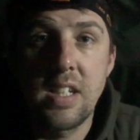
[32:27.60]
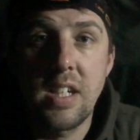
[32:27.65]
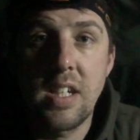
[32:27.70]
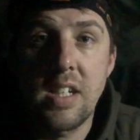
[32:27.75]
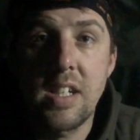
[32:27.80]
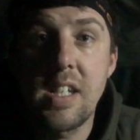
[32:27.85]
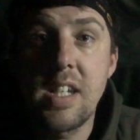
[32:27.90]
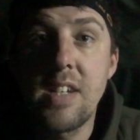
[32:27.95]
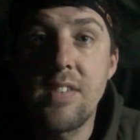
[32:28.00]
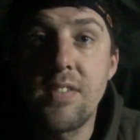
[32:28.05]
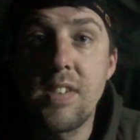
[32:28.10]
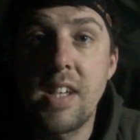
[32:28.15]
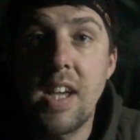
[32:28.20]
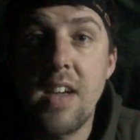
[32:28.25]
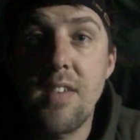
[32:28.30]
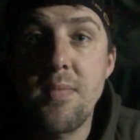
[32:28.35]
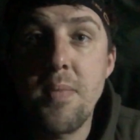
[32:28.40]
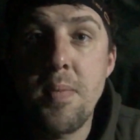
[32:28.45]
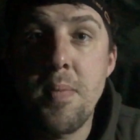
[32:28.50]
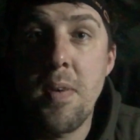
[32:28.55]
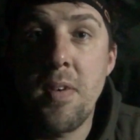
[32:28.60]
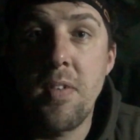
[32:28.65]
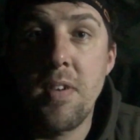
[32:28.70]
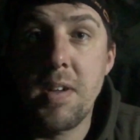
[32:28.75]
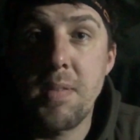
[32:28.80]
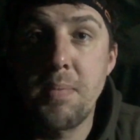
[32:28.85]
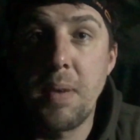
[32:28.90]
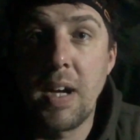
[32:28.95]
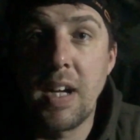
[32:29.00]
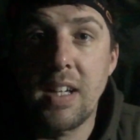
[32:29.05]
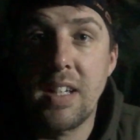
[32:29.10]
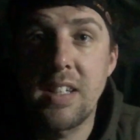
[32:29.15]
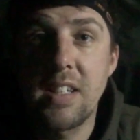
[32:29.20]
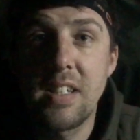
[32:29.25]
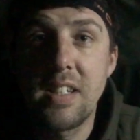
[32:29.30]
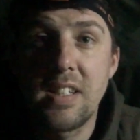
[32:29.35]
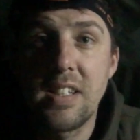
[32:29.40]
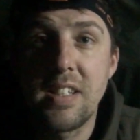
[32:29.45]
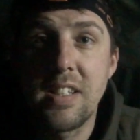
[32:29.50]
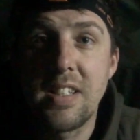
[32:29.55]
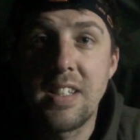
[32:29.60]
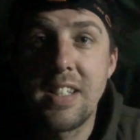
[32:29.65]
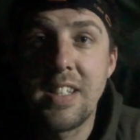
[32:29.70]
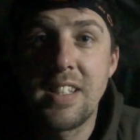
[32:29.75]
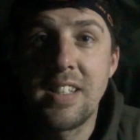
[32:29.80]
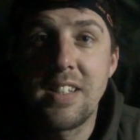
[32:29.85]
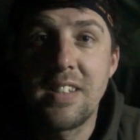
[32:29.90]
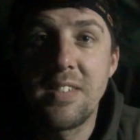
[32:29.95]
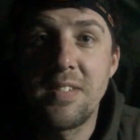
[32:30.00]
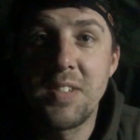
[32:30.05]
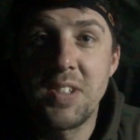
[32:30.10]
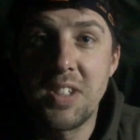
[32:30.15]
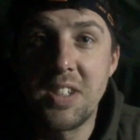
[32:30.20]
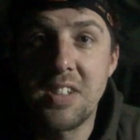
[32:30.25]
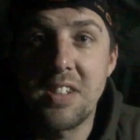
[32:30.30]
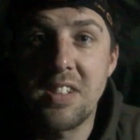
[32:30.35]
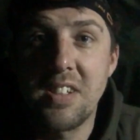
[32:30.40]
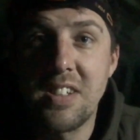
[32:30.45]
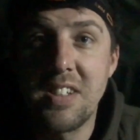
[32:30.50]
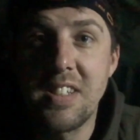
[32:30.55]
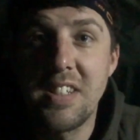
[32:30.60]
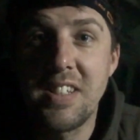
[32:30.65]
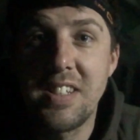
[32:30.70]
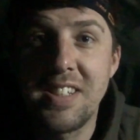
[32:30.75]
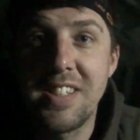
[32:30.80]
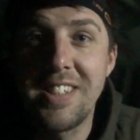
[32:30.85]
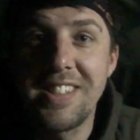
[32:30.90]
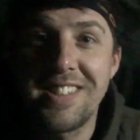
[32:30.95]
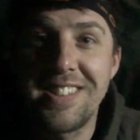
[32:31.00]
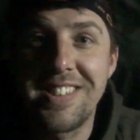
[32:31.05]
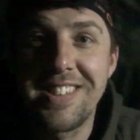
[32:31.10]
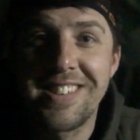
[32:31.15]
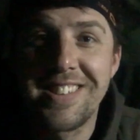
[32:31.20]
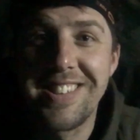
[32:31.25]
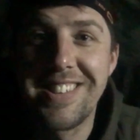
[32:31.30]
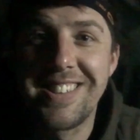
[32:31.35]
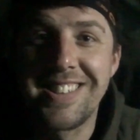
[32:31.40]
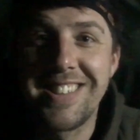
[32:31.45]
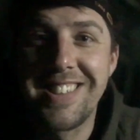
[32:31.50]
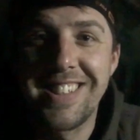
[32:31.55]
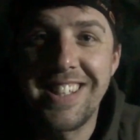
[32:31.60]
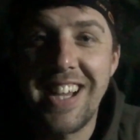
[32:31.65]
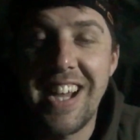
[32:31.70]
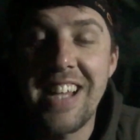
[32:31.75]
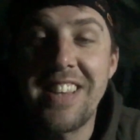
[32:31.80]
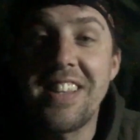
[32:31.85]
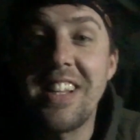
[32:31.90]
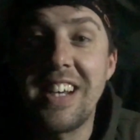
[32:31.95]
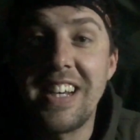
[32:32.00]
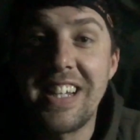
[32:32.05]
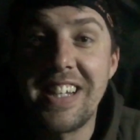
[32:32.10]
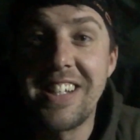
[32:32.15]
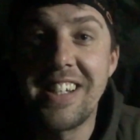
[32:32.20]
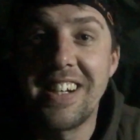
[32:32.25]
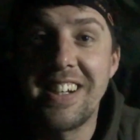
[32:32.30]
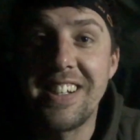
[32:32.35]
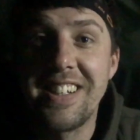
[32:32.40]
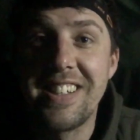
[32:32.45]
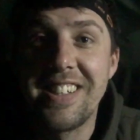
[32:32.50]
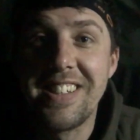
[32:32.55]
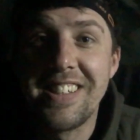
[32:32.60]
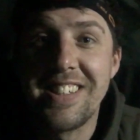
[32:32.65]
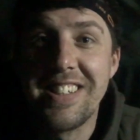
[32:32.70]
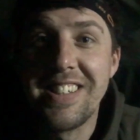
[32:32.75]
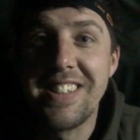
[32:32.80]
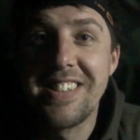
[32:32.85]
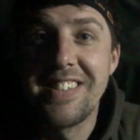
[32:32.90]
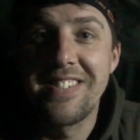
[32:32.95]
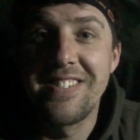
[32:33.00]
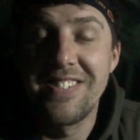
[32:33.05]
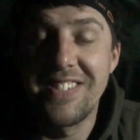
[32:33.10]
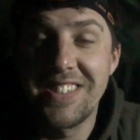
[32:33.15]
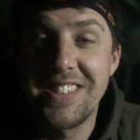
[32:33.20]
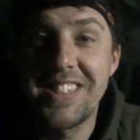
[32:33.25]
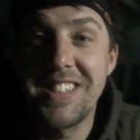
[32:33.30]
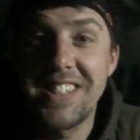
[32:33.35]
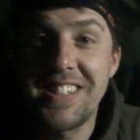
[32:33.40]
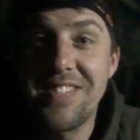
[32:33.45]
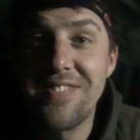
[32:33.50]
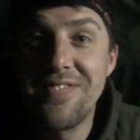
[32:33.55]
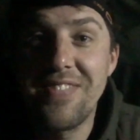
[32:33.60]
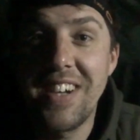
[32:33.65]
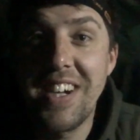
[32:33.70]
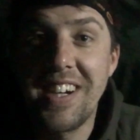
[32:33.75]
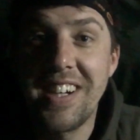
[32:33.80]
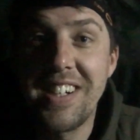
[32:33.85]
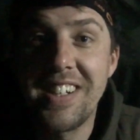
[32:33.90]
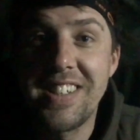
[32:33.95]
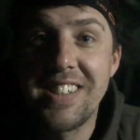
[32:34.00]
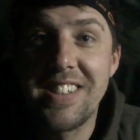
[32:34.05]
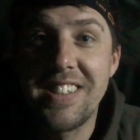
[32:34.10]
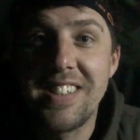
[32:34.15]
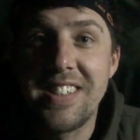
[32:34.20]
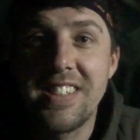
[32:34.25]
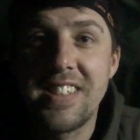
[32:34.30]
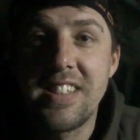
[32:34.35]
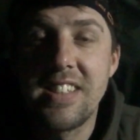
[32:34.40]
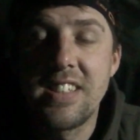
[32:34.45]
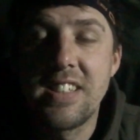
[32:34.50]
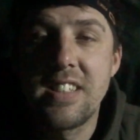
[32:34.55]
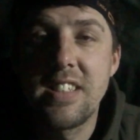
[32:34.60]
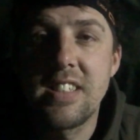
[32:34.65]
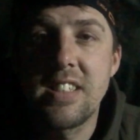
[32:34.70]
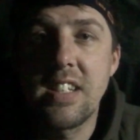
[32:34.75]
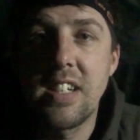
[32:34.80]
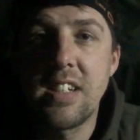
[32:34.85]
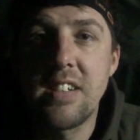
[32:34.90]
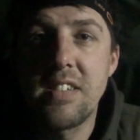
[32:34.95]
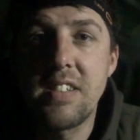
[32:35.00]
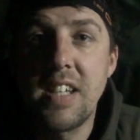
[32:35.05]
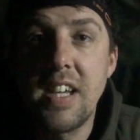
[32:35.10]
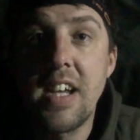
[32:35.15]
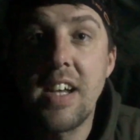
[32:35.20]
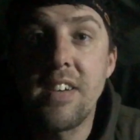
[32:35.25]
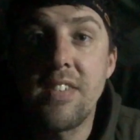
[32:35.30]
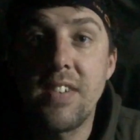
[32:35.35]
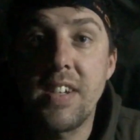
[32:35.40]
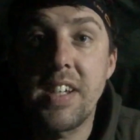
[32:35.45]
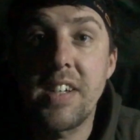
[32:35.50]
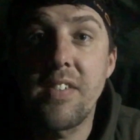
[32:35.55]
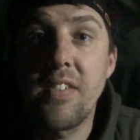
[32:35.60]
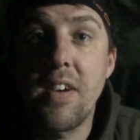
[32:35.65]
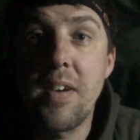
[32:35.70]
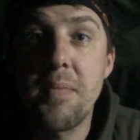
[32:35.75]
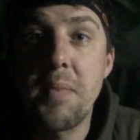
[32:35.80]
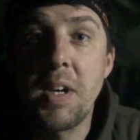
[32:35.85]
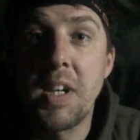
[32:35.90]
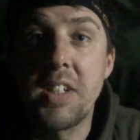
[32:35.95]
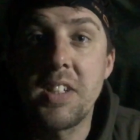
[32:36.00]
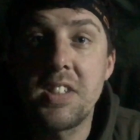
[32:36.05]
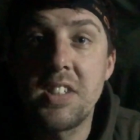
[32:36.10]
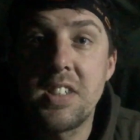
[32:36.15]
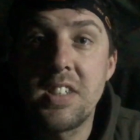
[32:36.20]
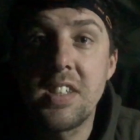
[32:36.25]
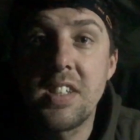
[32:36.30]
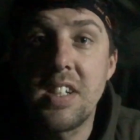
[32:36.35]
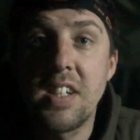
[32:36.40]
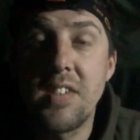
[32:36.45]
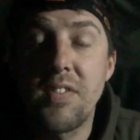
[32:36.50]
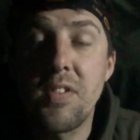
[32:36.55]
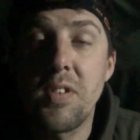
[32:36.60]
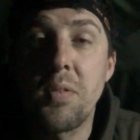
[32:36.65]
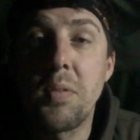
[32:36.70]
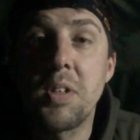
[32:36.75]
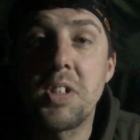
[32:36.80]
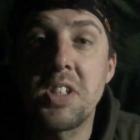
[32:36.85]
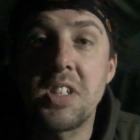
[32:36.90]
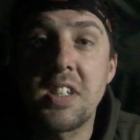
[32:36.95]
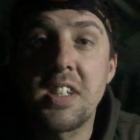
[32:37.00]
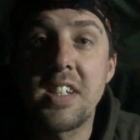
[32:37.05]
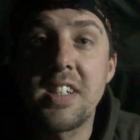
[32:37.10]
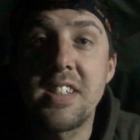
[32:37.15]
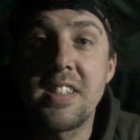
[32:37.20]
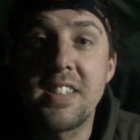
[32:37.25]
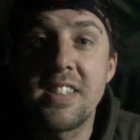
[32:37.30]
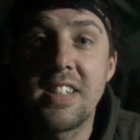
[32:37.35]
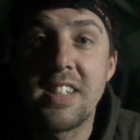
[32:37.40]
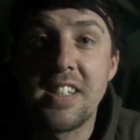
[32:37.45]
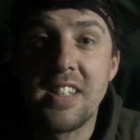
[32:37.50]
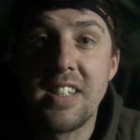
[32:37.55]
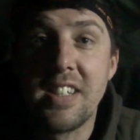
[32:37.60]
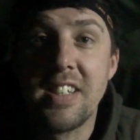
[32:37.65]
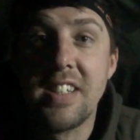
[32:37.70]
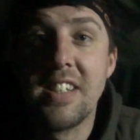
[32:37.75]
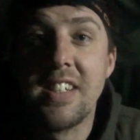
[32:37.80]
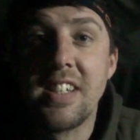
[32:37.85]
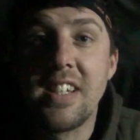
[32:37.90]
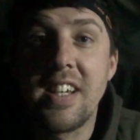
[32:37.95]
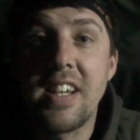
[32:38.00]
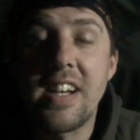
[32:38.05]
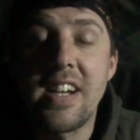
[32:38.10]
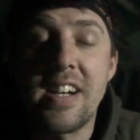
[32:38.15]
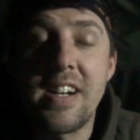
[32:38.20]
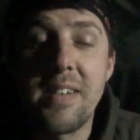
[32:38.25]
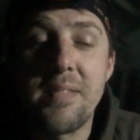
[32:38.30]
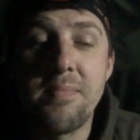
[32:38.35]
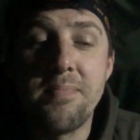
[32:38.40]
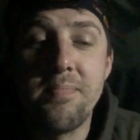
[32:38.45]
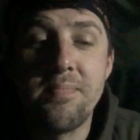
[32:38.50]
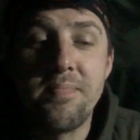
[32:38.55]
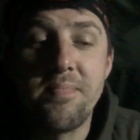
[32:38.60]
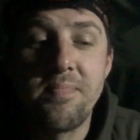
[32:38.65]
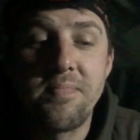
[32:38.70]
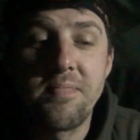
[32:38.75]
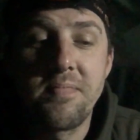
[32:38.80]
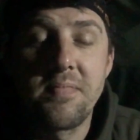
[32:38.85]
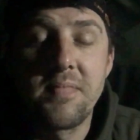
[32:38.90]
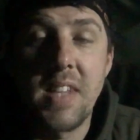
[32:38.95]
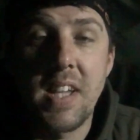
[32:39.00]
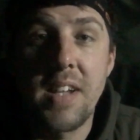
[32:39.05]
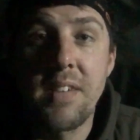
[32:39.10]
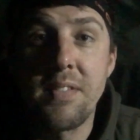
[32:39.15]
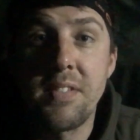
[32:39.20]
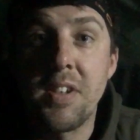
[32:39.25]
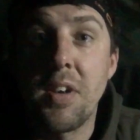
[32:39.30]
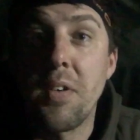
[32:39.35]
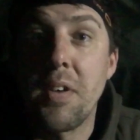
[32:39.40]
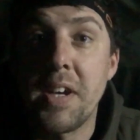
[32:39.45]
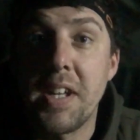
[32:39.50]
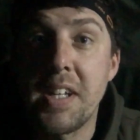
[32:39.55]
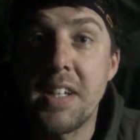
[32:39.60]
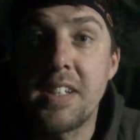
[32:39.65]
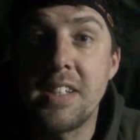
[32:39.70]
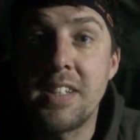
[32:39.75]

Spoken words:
and he even gave me my rig back, which is good, and the leader, which is even better. So yeah, thank you very much if you're watching this. I'm sorry,